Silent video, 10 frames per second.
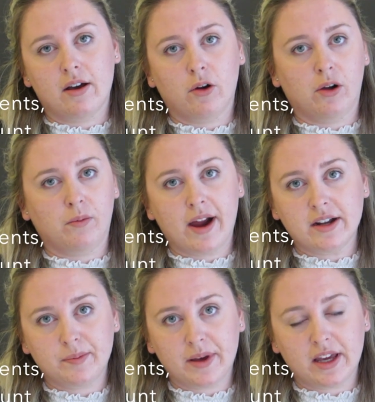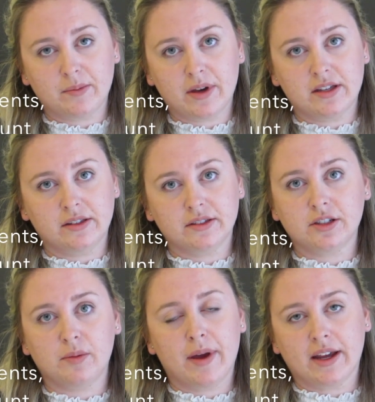or rent
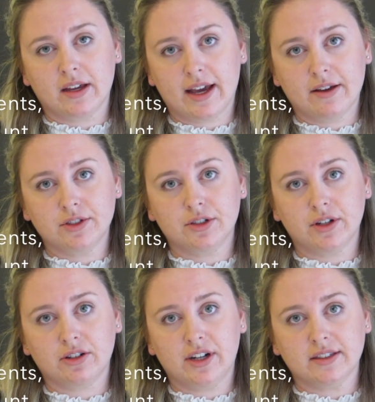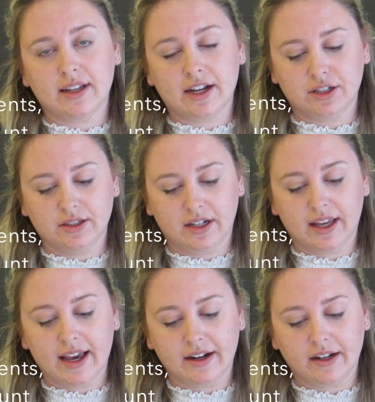payments, your bank accounts showing transactions in
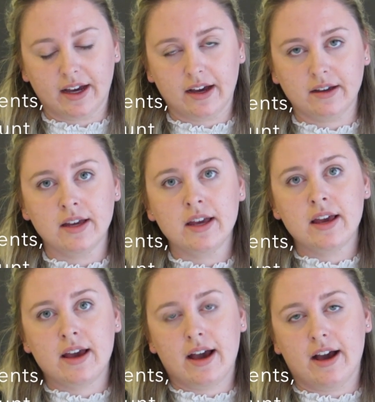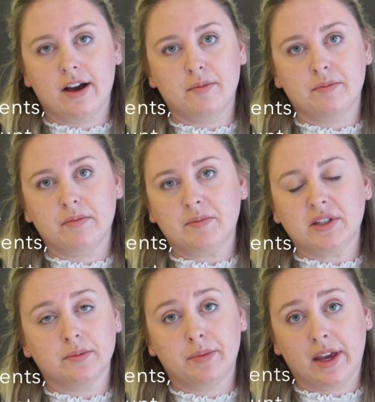Canada, maybe
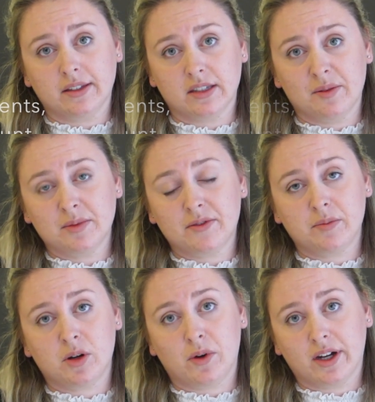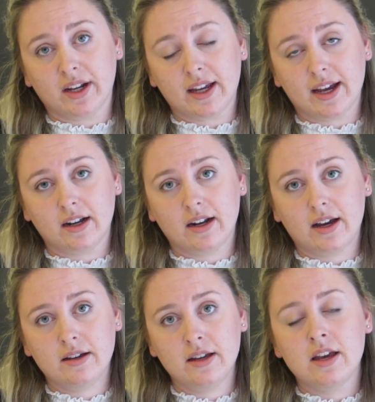some pay slips from your work in
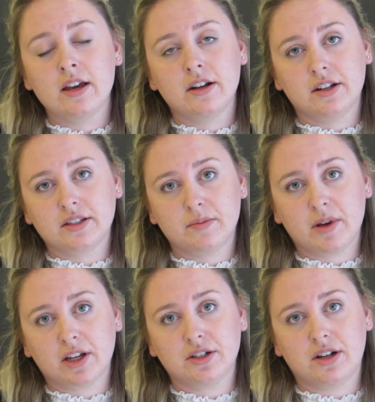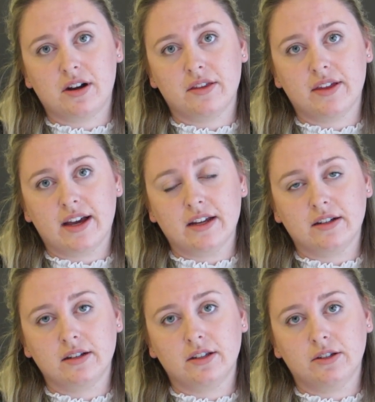Canada, just to make sure
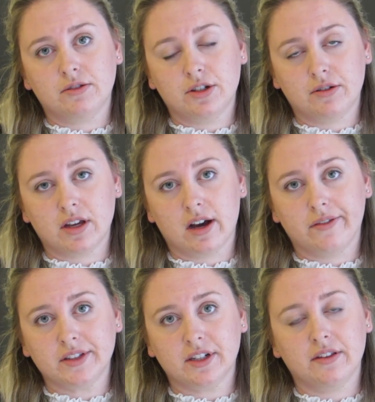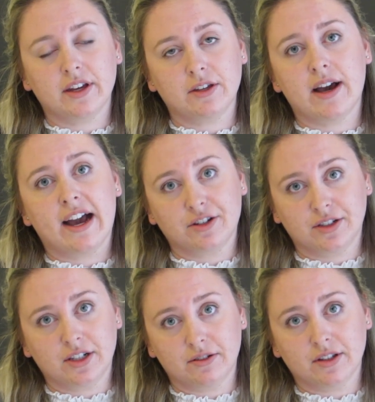that you show the officer that you
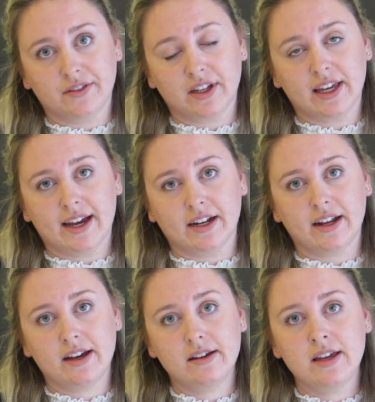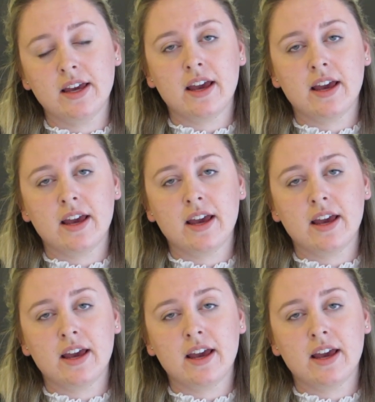actually do live in Canada